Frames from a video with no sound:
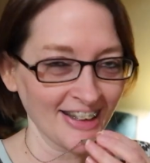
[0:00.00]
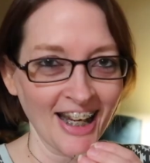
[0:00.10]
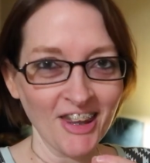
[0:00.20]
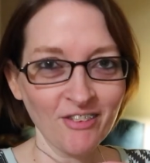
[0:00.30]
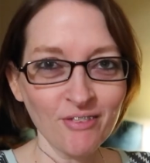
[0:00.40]
to
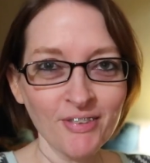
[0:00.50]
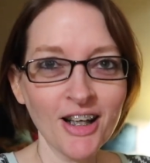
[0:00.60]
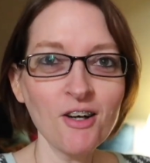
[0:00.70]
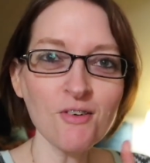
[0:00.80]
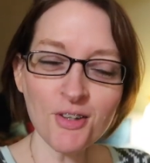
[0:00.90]
get through.
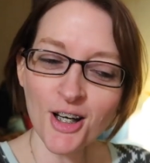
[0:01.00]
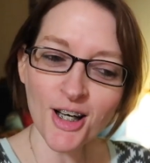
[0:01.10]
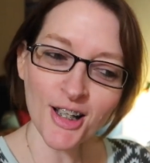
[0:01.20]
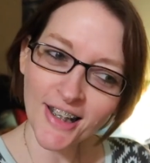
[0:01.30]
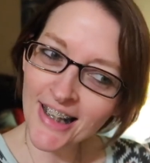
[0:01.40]
But
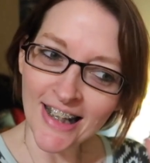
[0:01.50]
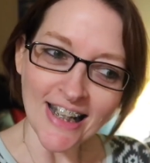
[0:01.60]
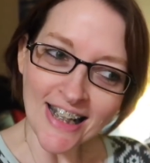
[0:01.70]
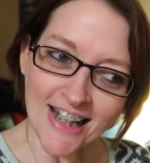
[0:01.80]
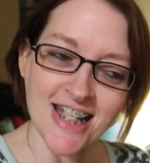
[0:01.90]
overall,
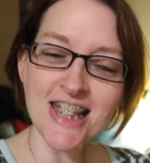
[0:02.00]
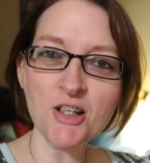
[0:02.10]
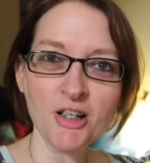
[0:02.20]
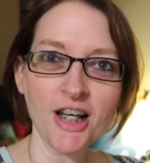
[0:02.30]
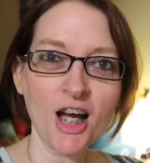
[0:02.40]

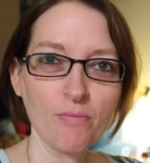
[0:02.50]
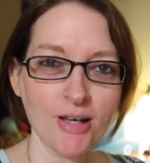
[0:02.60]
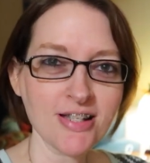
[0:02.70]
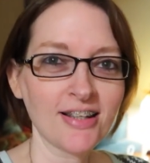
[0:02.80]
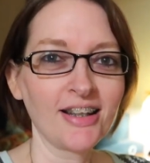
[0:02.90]
considering I'm
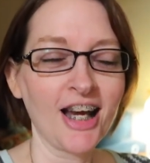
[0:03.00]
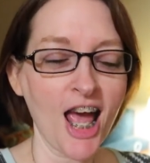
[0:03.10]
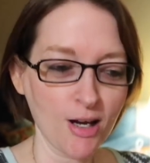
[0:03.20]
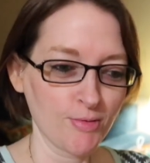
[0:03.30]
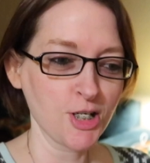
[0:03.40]
basically an
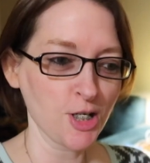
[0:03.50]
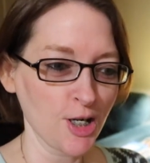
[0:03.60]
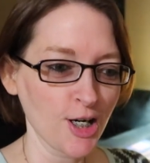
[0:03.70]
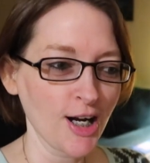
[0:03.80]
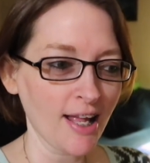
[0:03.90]

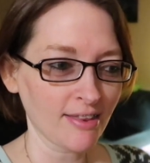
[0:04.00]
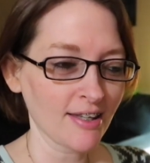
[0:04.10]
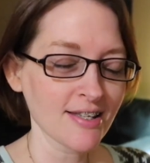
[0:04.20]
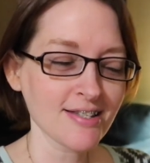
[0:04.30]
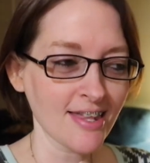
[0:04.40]
amateur at
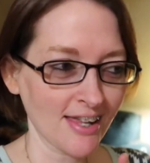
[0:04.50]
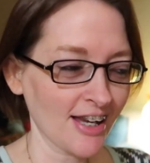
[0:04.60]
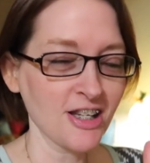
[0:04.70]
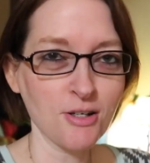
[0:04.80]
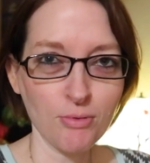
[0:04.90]
this, I
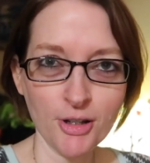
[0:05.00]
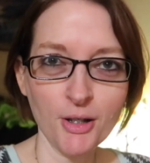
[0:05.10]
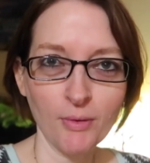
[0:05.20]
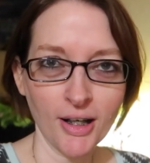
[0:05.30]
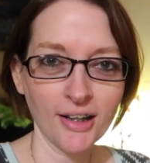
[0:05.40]
think I did
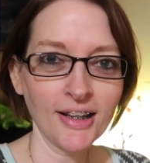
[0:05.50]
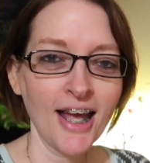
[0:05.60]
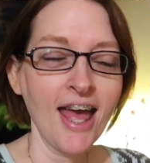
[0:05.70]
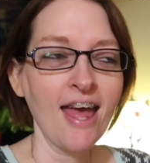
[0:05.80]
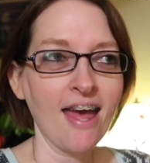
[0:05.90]
pretty well.
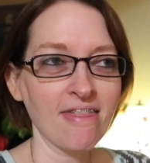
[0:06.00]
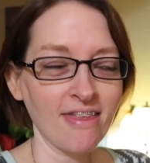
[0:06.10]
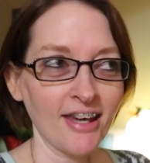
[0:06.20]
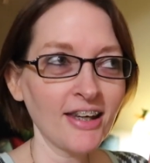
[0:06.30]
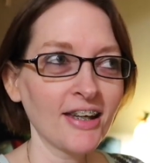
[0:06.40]
And
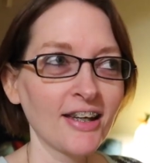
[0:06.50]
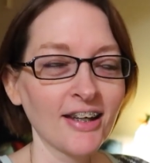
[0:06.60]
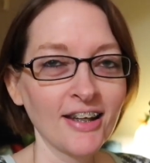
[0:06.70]
thank